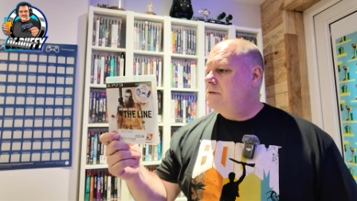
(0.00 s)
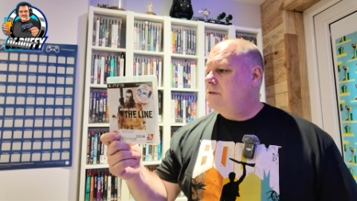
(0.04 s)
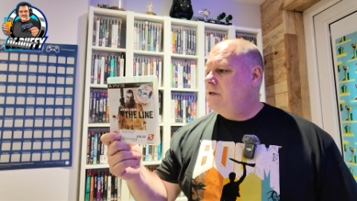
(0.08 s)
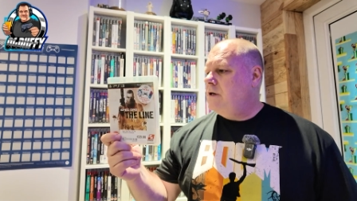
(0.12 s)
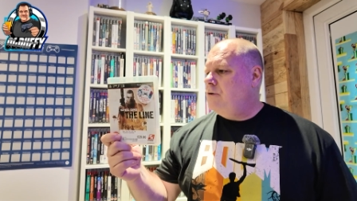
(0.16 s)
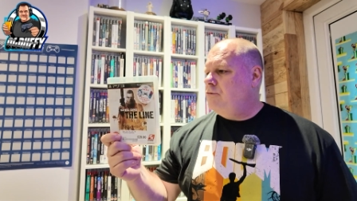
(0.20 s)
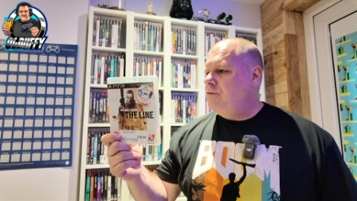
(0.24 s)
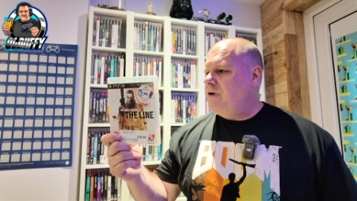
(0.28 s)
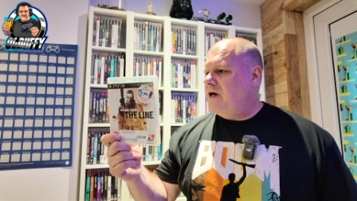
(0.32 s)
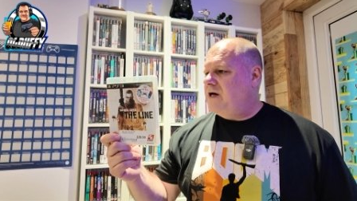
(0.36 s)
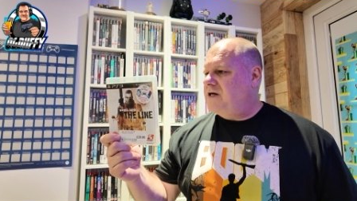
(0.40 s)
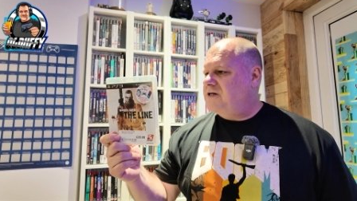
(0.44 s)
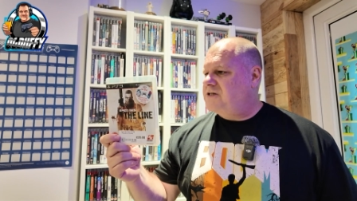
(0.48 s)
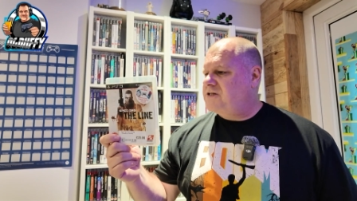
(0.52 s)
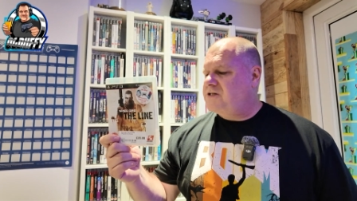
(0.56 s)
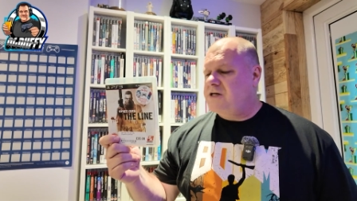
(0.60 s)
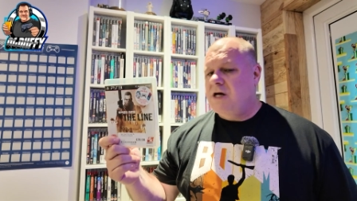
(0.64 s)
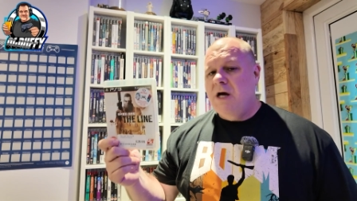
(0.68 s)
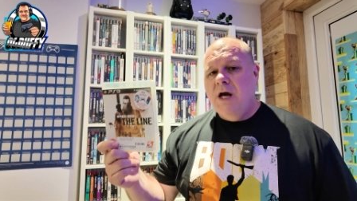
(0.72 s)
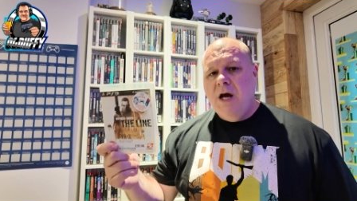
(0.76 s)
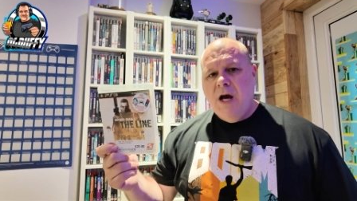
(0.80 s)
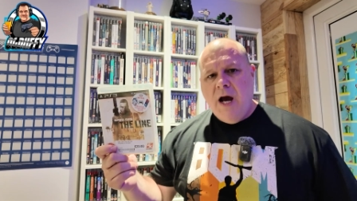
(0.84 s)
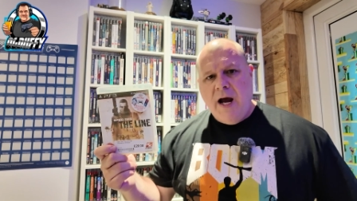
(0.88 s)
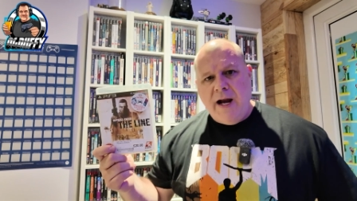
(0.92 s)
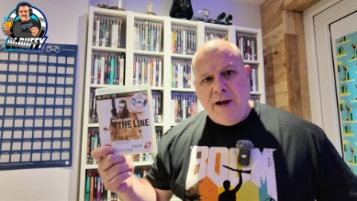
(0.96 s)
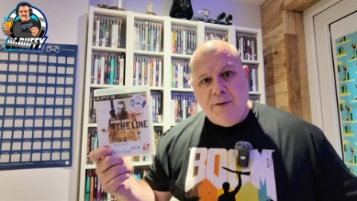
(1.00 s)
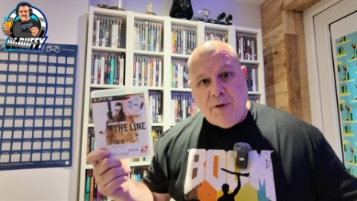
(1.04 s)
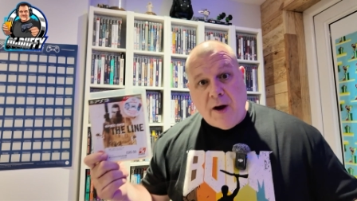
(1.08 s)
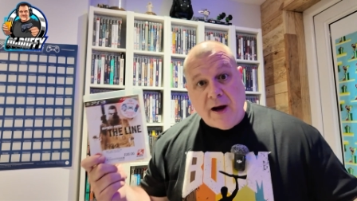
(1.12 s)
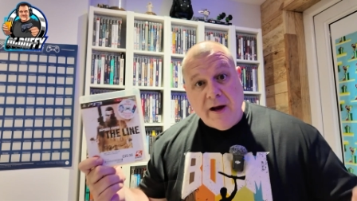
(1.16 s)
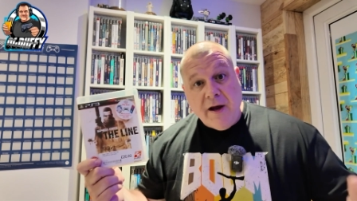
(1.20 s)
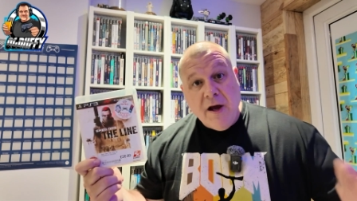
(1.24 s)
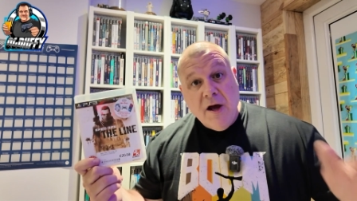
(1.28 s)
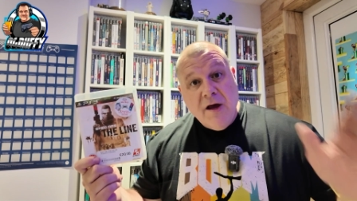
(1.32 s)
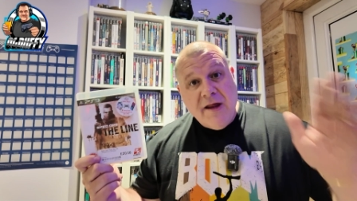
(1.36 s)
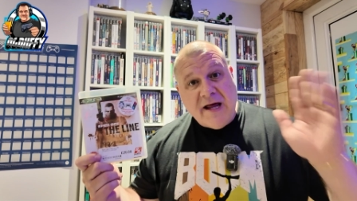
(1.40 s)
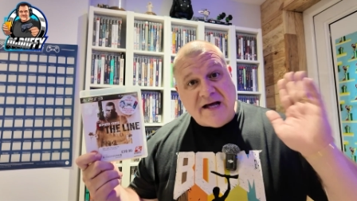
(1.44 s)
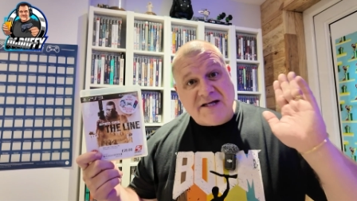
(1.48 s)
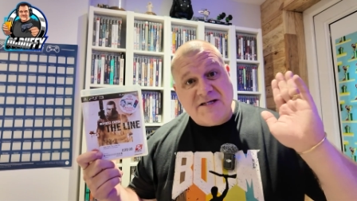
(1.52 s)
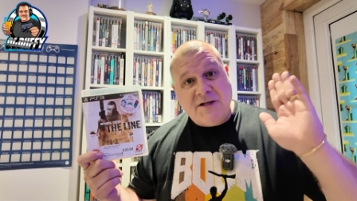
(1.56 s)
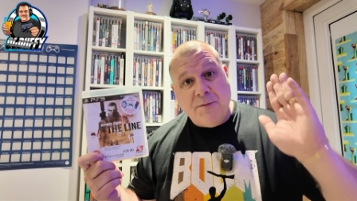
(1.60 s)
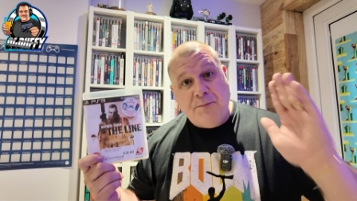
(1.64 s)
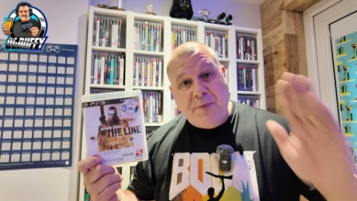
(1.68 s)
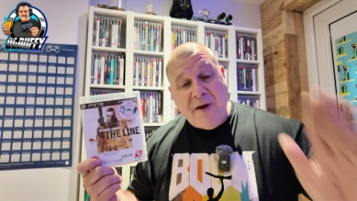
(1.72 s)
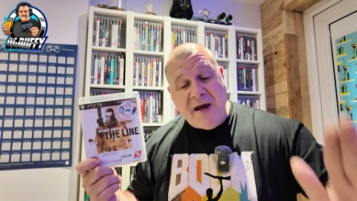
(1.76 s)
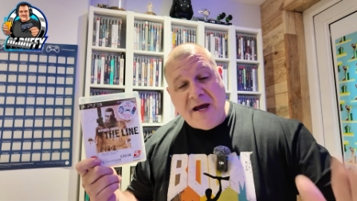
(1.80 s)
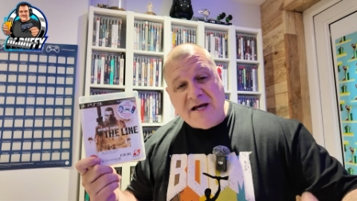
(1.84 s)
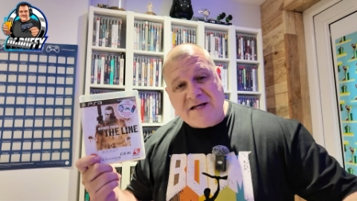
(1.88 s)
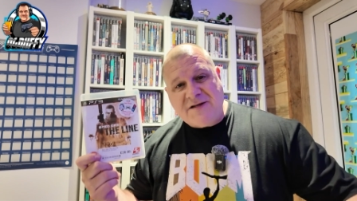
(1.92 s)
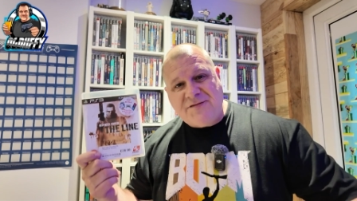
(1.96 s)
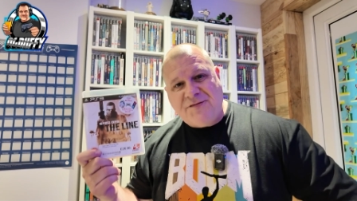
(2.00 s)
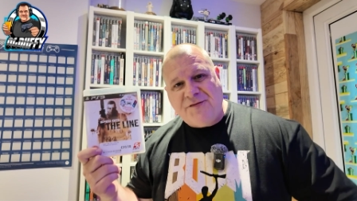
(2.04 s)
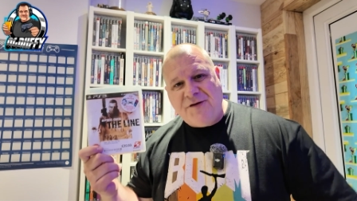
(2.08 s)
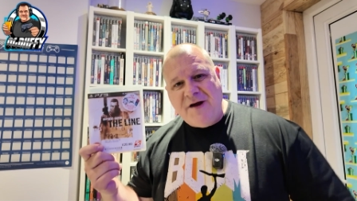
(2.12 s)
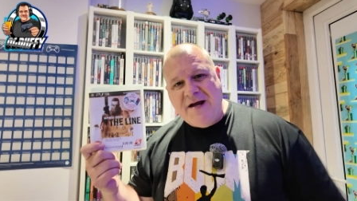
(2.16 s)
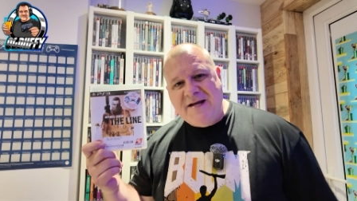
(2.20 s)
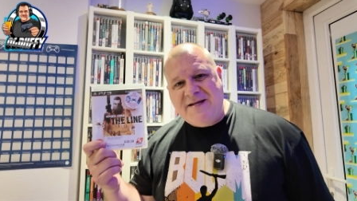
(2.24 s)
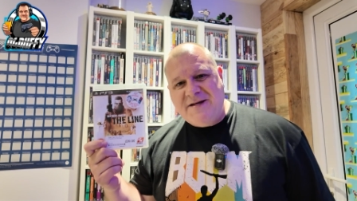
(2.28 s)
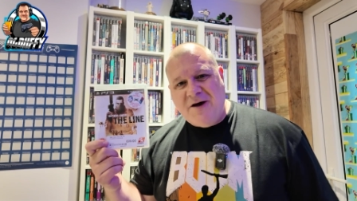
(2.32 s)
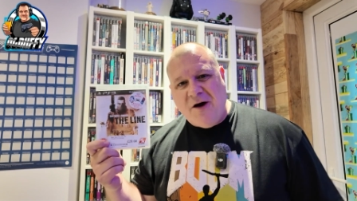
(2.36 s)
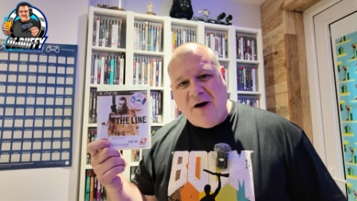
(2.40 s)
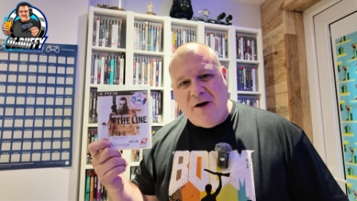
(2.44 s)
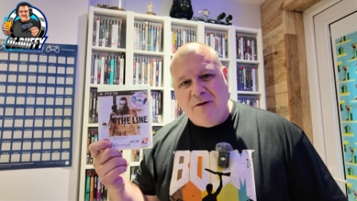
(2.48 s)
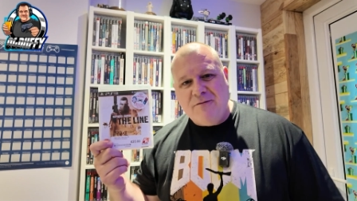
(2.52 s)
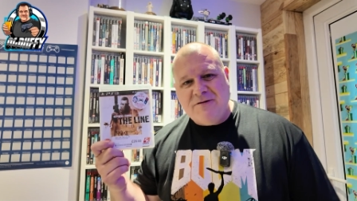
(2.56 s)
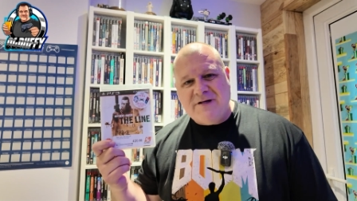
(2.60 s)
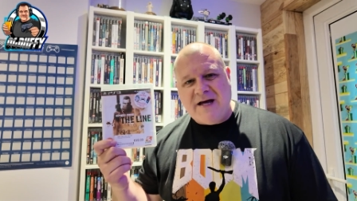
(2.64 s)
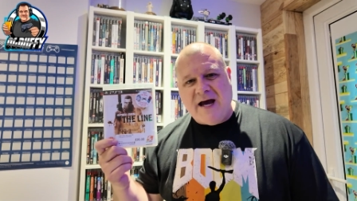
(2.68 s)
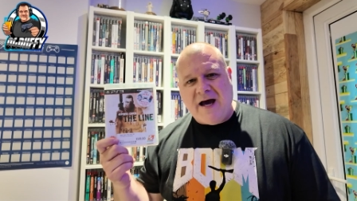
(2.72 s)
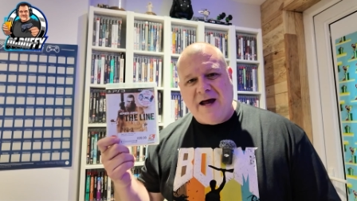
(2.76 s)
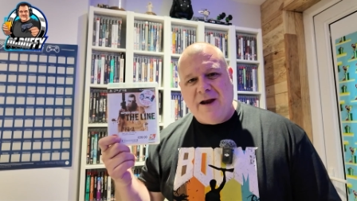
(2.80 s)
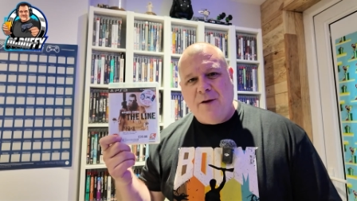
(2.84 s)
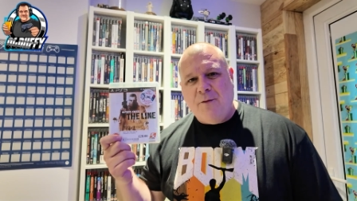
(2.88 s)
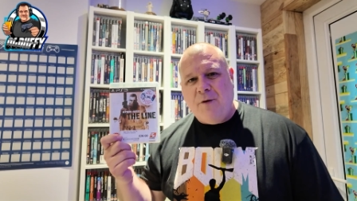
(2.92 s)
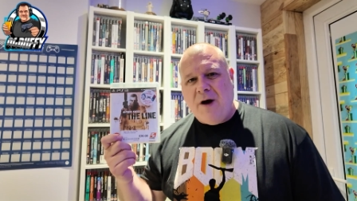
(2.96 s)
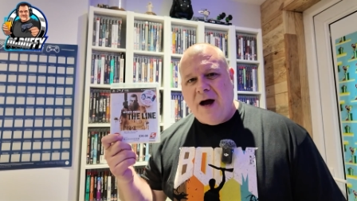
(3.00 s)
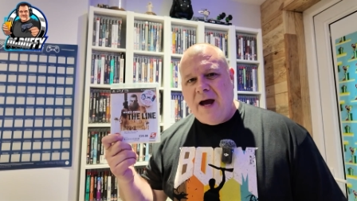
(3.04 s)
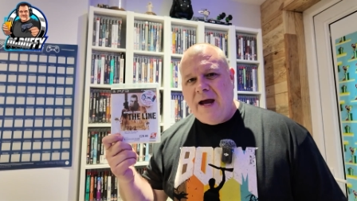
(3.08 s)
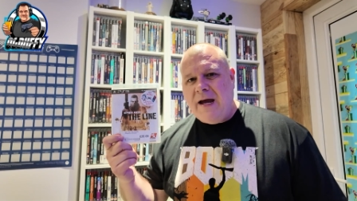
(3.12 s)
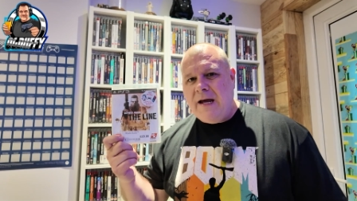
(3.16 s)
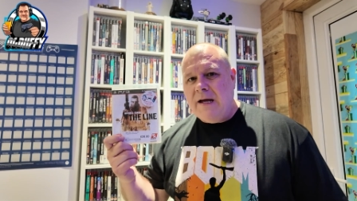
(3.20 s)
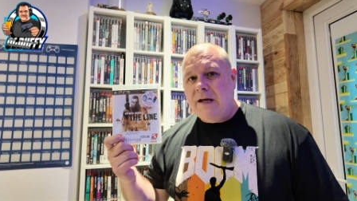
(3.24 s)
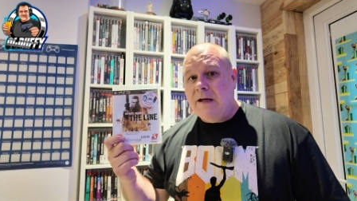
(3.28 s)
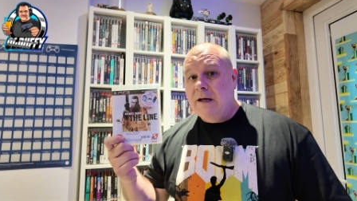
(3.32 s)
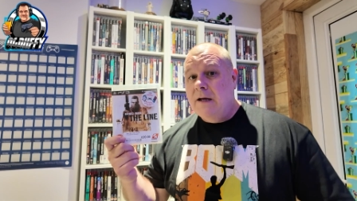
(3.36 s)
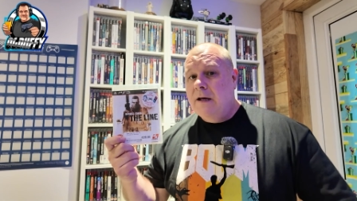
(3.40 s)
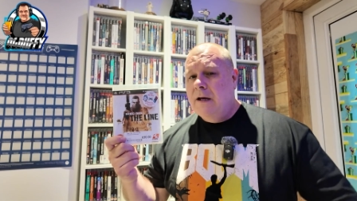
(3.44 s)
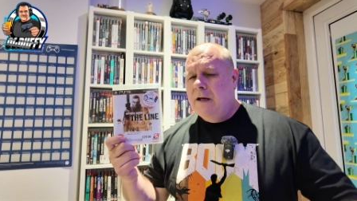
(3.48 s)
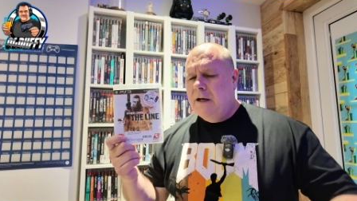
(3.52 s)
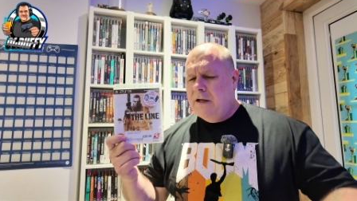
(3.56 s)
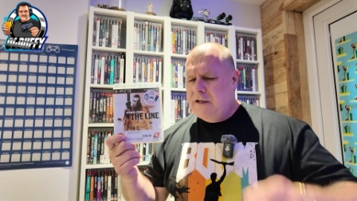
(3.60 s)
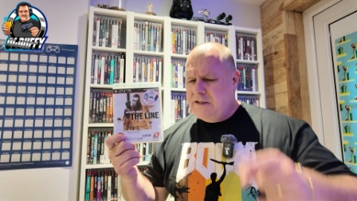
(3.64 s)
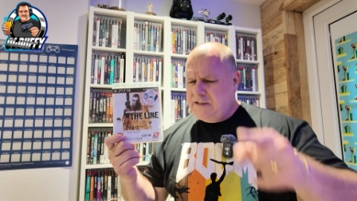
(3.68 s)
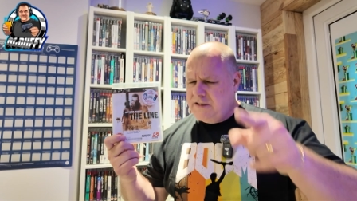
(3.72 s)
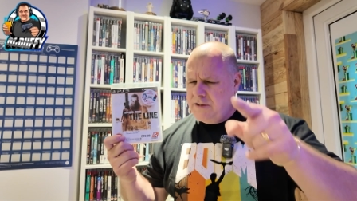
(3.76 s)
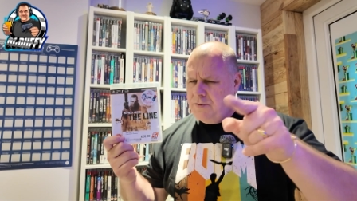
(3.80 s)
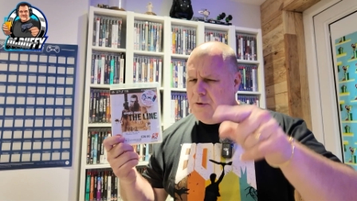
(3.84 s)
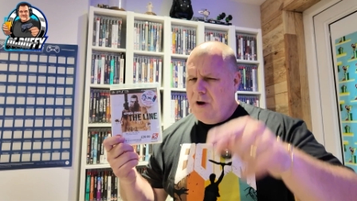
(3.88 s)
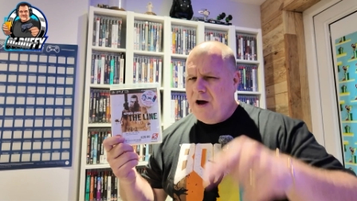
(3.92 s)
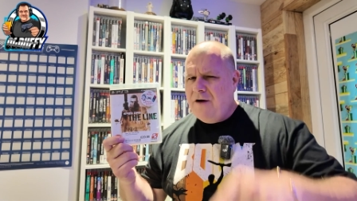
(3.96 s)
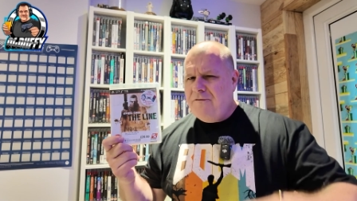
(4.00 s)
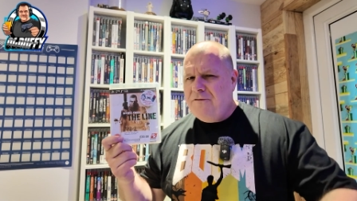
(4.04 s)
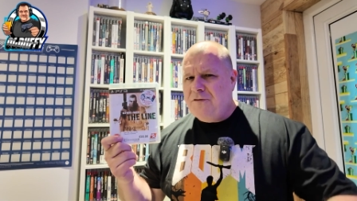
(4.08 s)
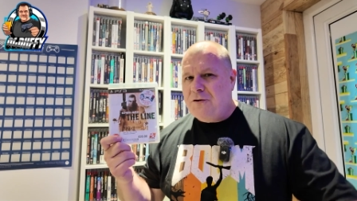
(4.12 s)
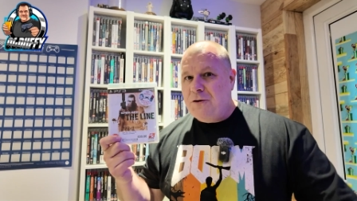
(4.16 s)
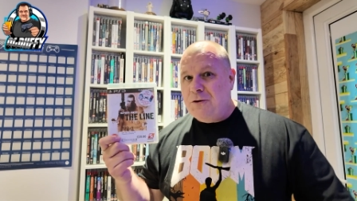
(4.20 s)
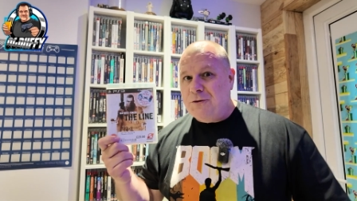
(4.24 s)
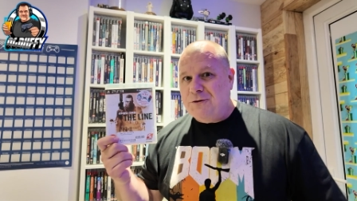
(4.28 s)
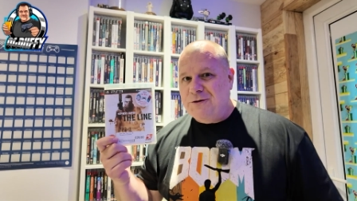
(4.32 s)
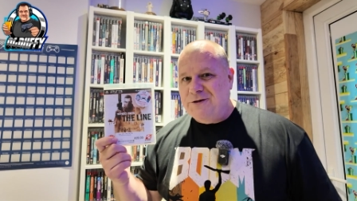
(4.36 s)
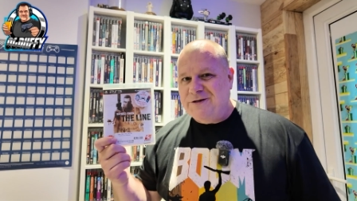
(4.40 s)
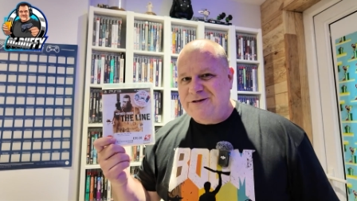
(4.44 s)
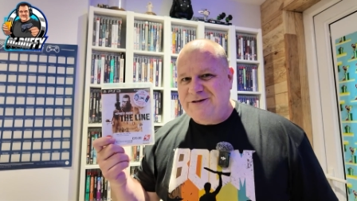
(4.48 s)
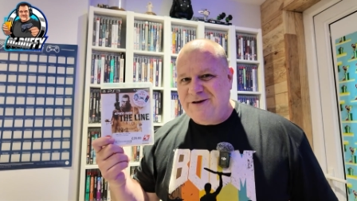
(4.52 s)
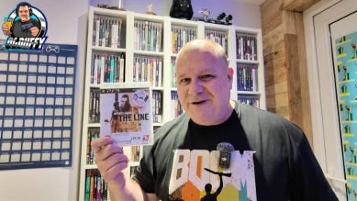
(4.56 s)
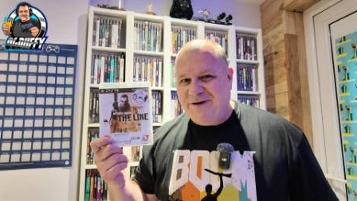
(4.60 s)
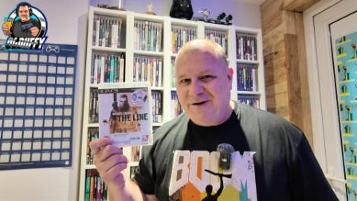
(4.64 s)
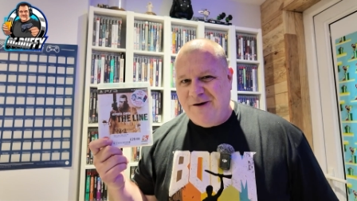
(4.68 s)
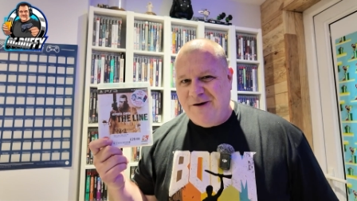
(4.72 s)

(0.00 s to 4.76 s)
Oh, yes. Anyway, that's the PS3 titles out of the way. Let's see what other goodness I